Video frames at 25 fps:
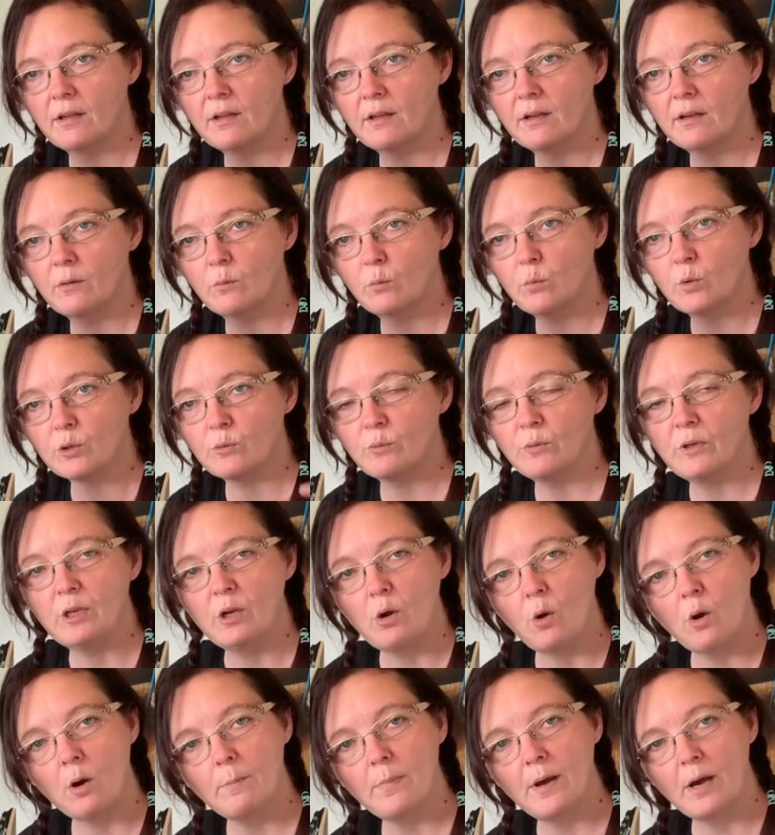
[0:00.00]
what we know
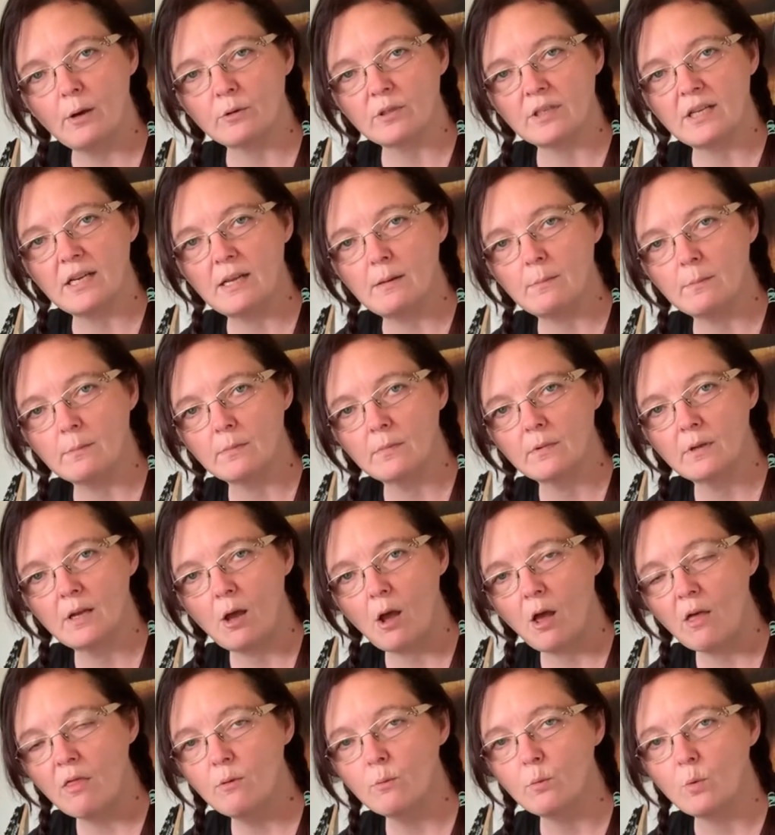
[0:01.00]
about him
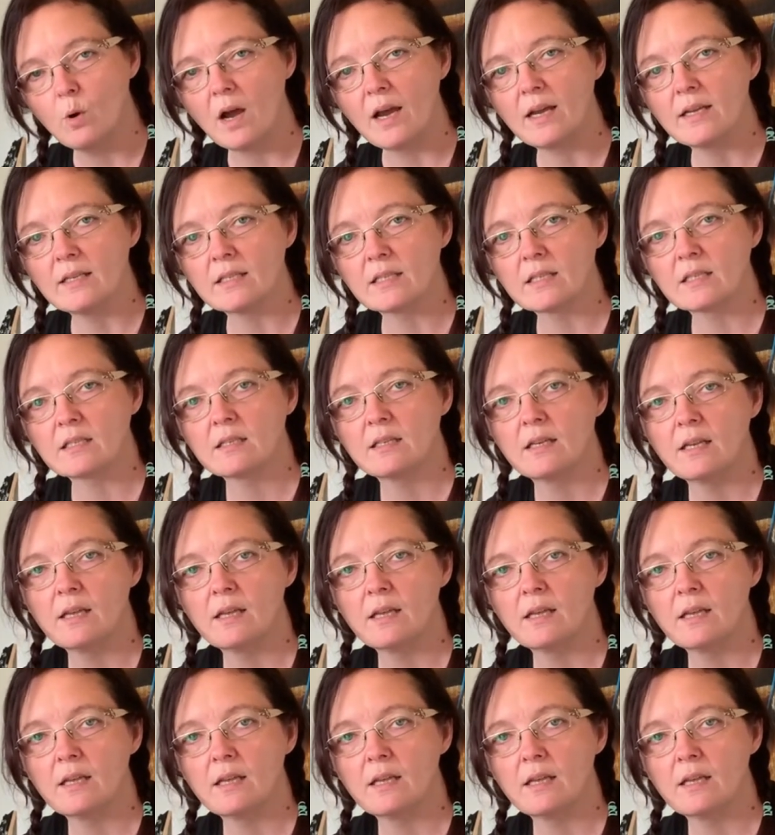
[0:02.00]
otherwise.